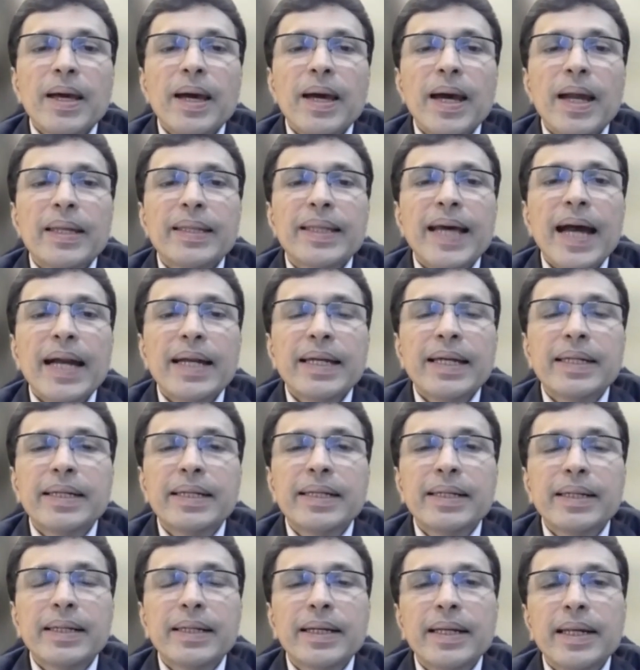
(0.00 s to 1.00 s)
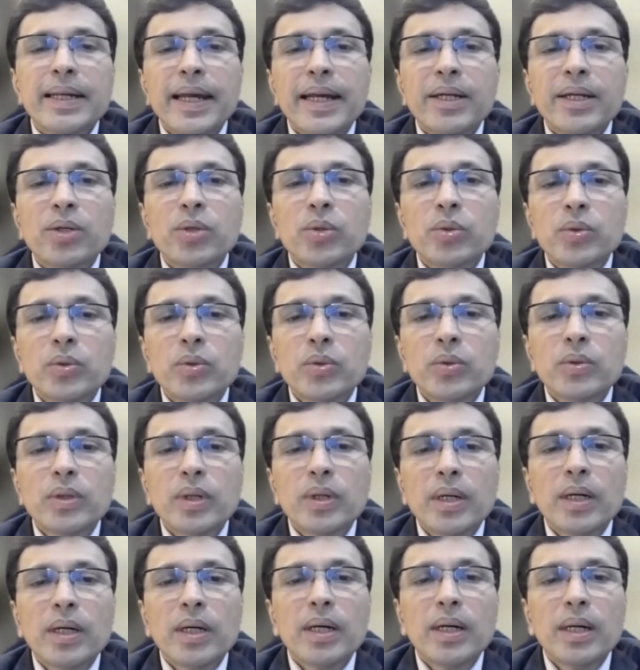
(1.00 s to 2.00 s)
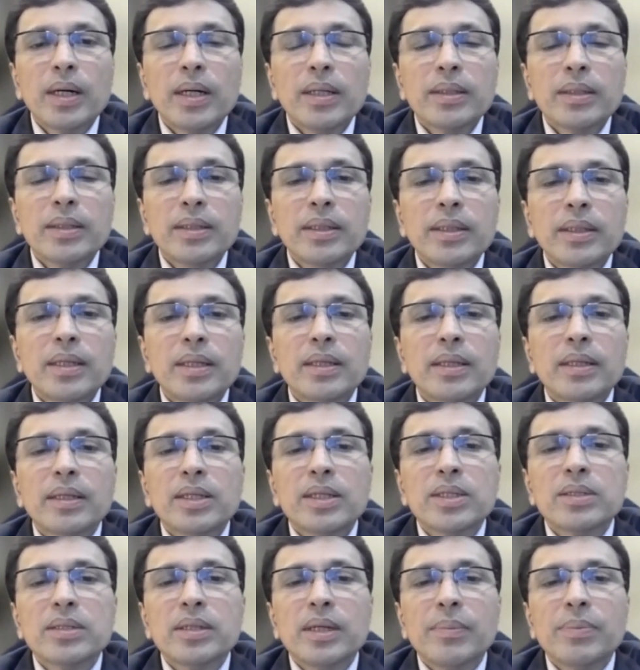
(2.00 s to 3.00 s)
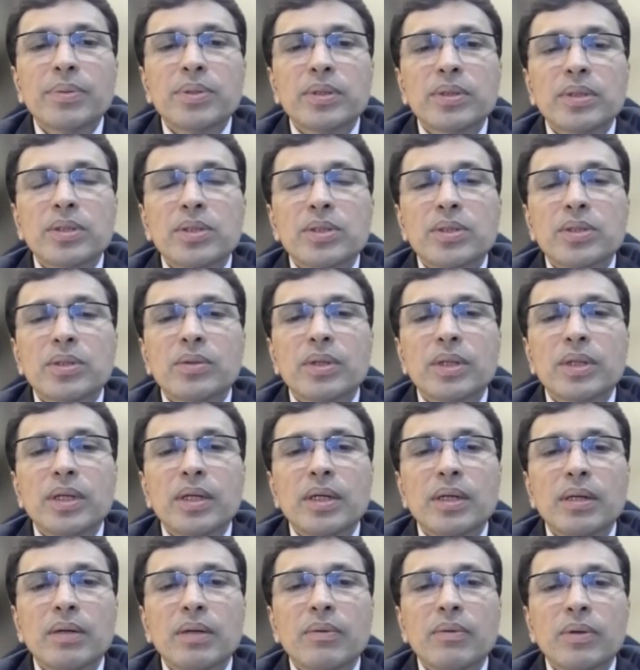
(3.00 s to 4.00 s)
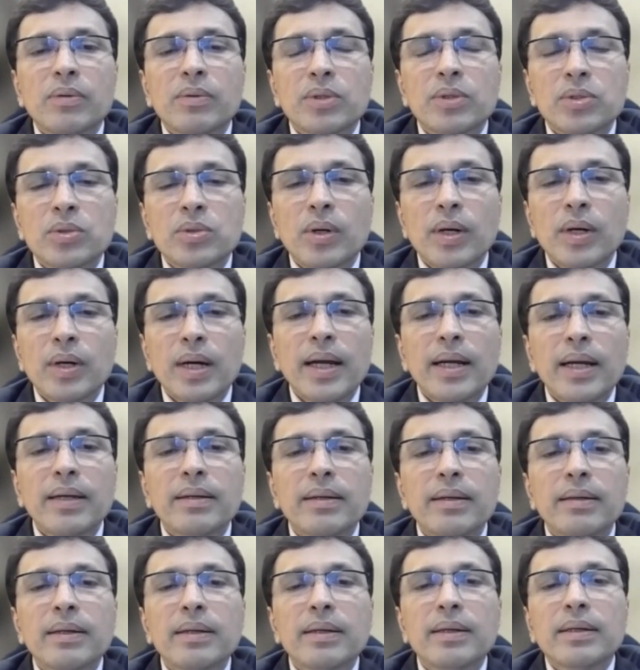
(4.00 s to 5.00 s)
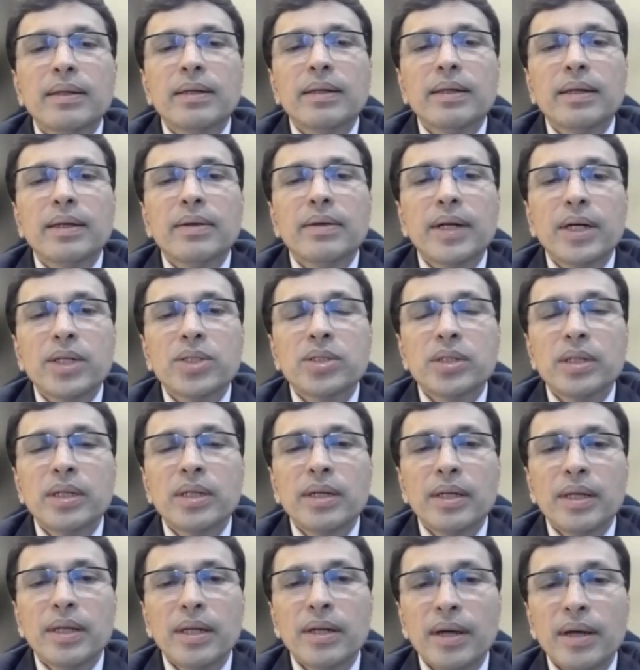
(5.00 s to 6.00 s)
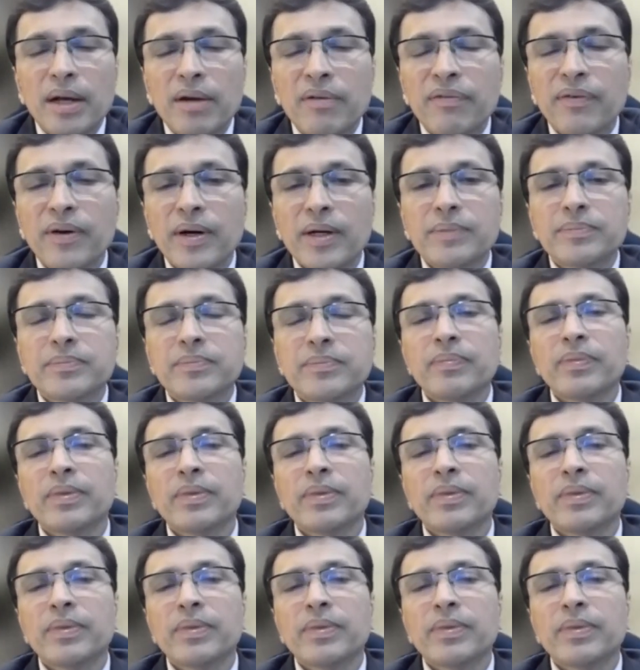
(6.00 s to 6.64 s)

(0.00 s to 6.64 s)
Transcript: And that led to the disruptions, okay, what we saw, and reduction in alpha.